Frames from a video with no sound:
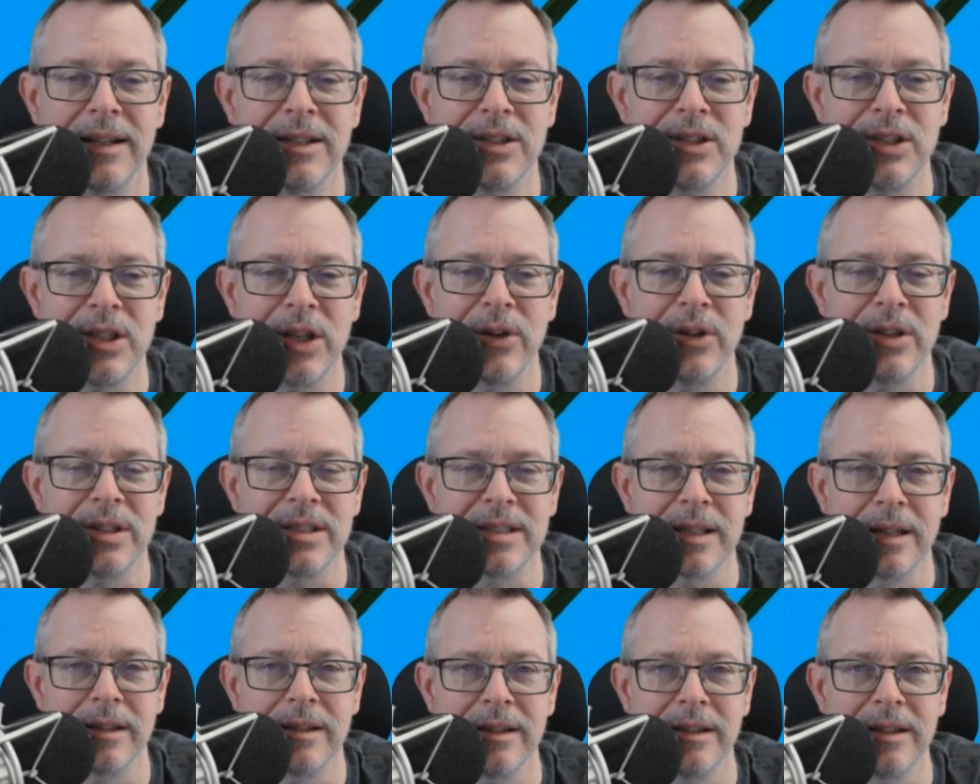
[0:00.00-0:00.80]
Jerry,
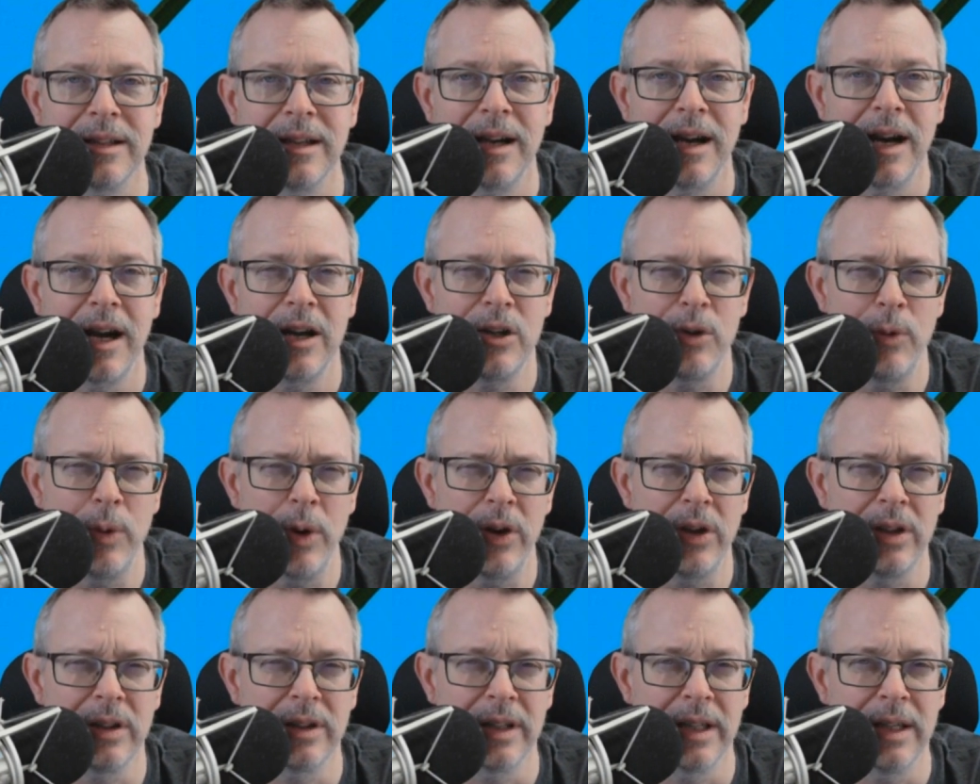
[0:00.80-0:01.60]
suddenly, are you
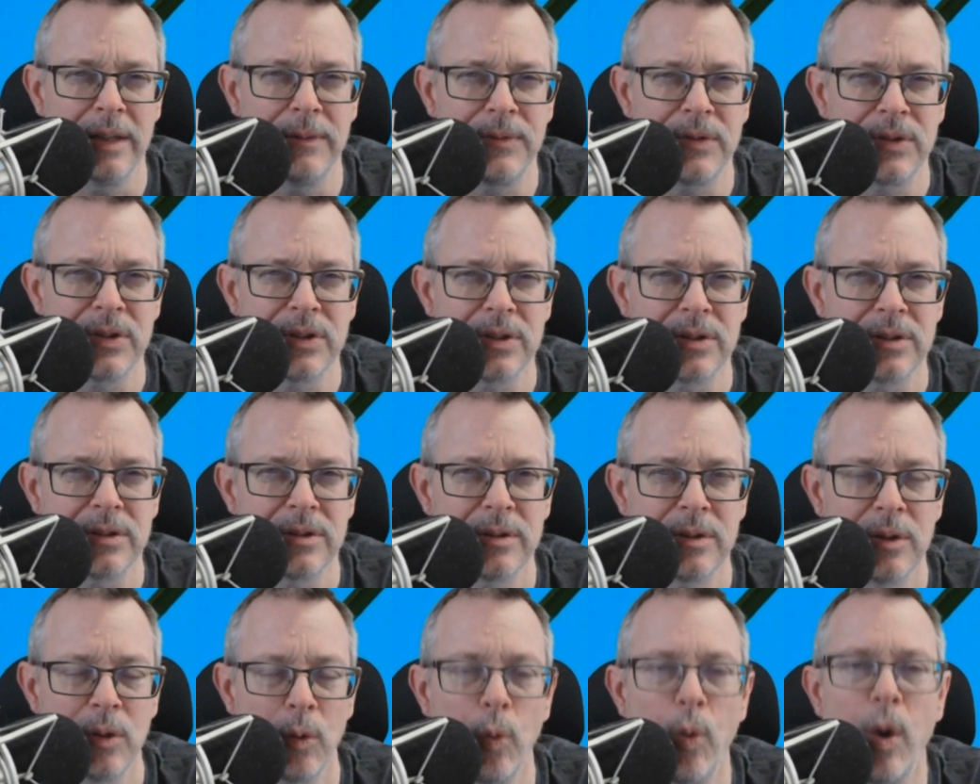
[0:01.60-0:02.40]
wearing
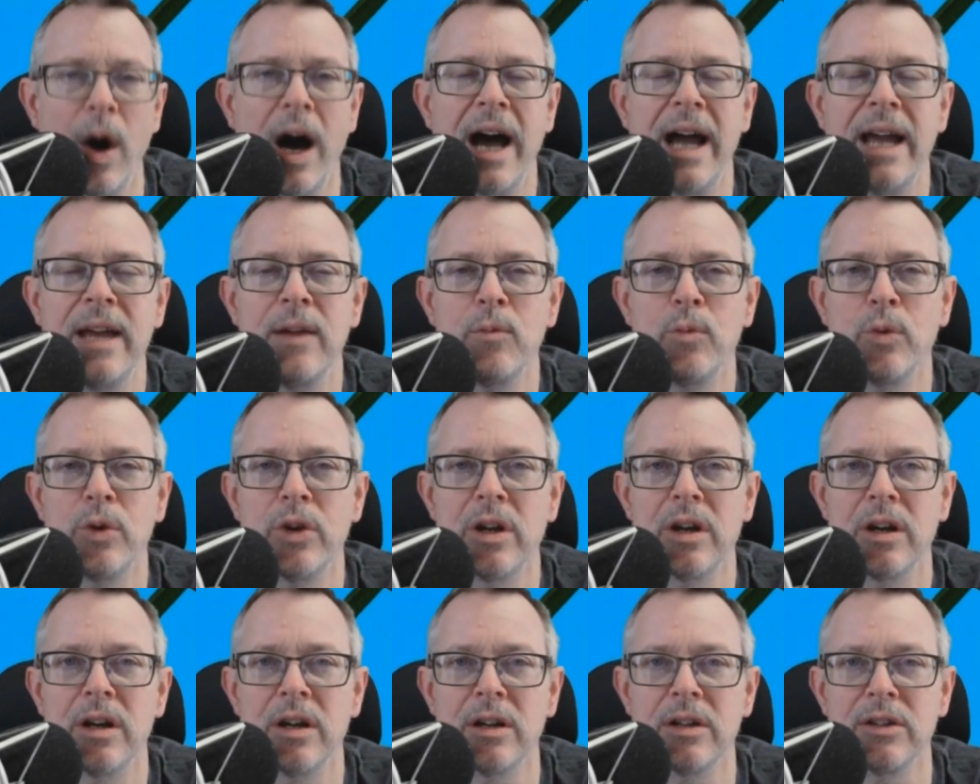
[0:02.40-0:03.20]
lifts? Why
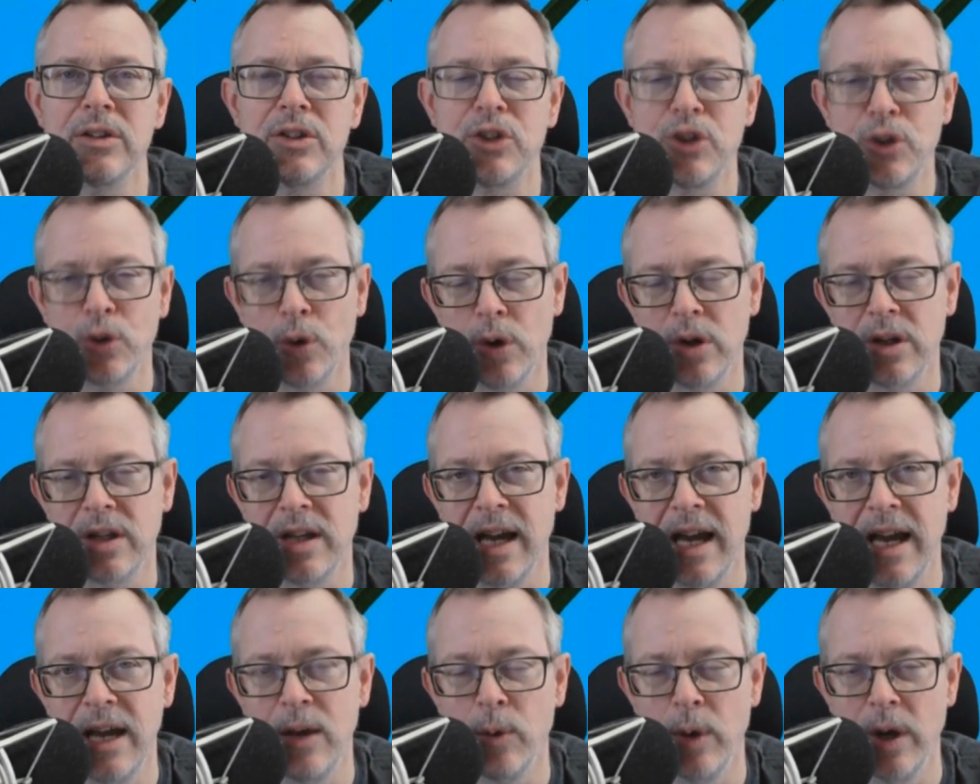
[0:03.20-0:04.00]
would a short
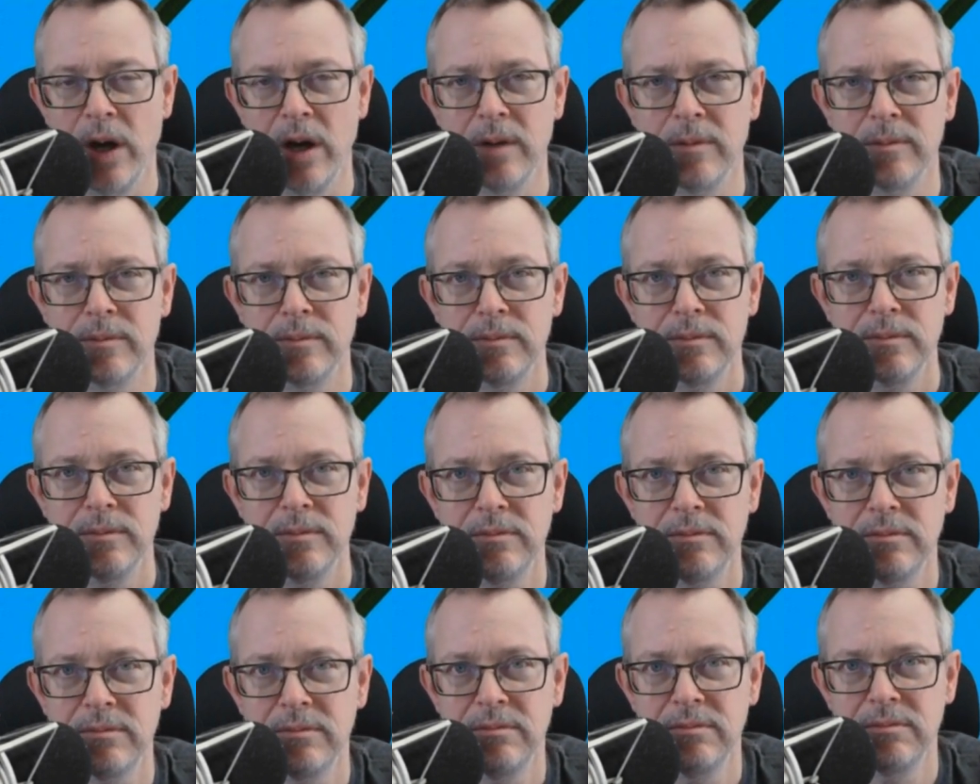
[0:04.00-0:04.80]
guy wear
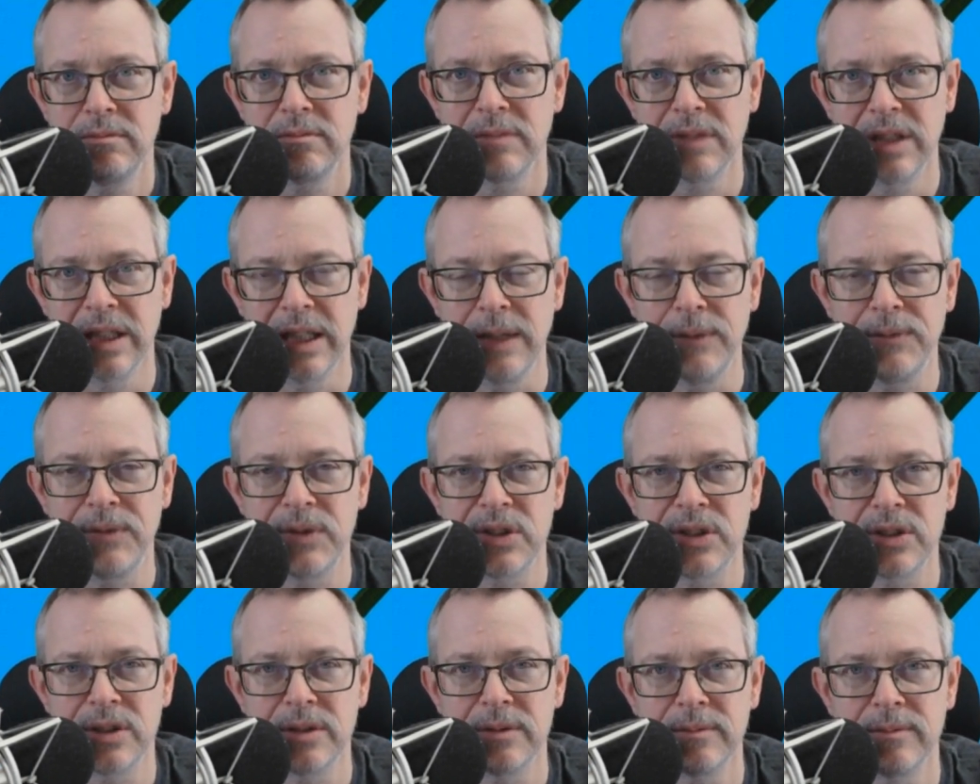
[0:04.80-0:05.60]

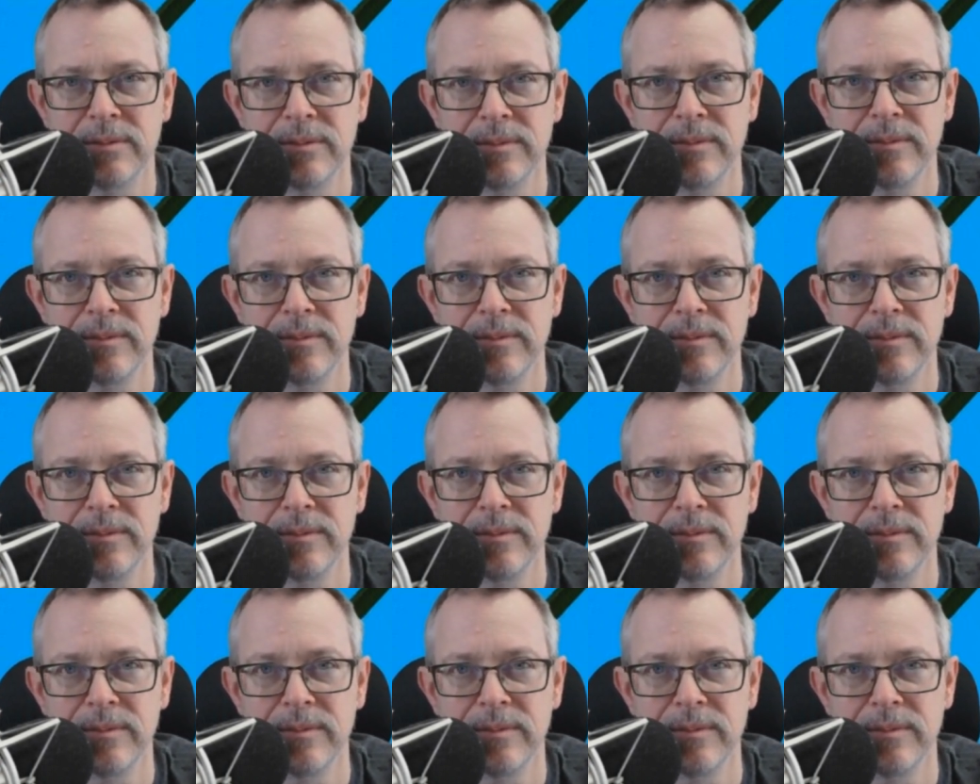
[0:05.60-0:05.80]
lifts?